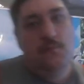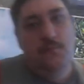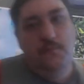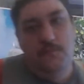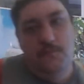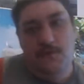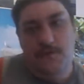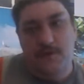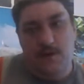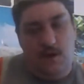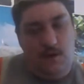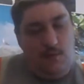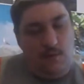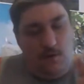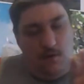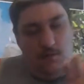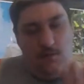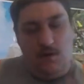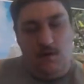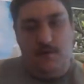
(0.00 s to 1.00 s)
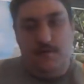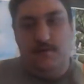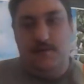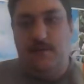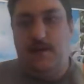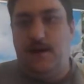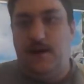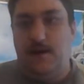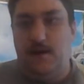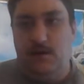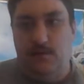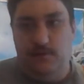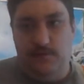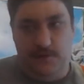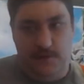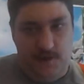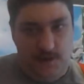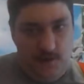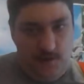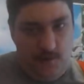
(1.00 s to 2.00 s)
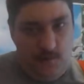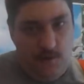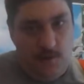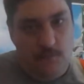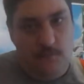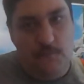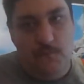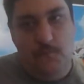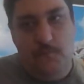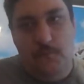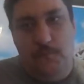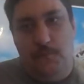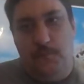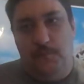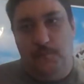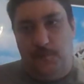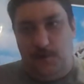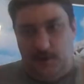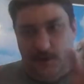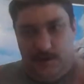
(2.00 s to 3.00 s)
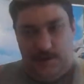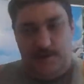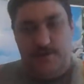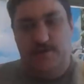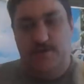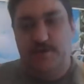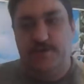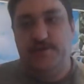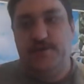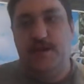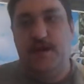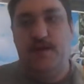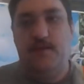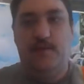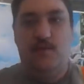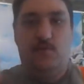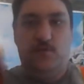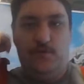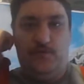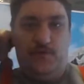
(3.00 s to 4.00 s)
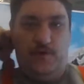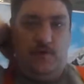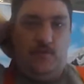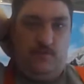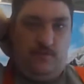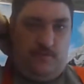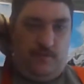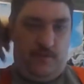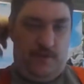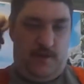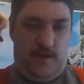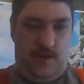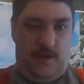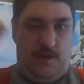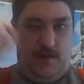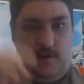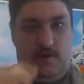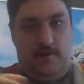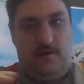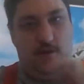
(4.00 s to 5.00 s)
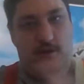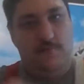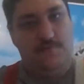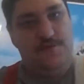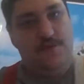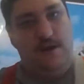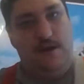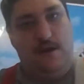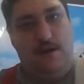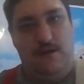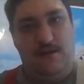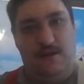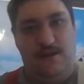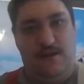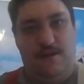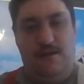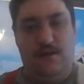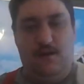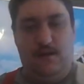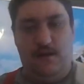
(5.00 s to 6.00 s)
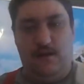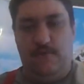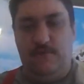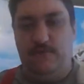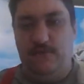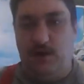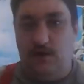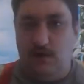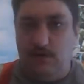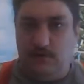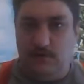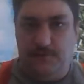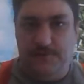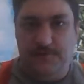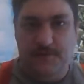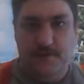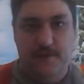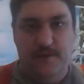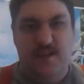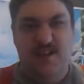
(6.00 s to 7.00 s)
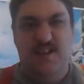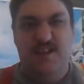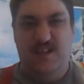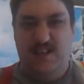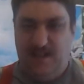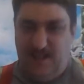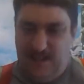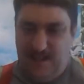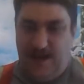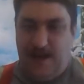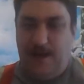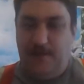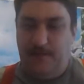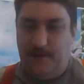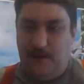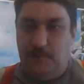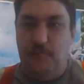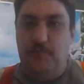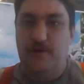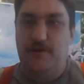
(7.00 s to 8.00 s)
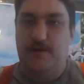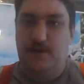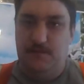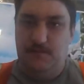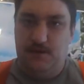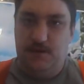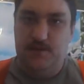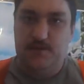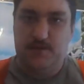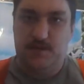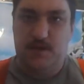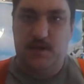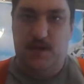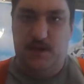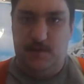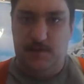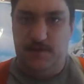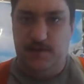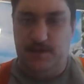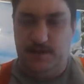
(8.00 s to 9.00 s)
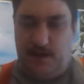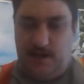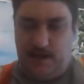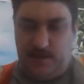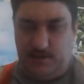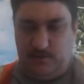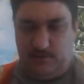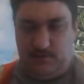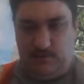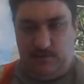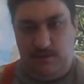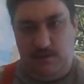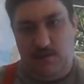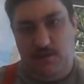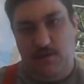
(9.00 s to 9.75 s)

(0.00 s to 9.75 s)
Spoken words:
so I won't go into that on this one. But let's just say that with those particular subjects involved, yeah, they're pretty much aimed at adults.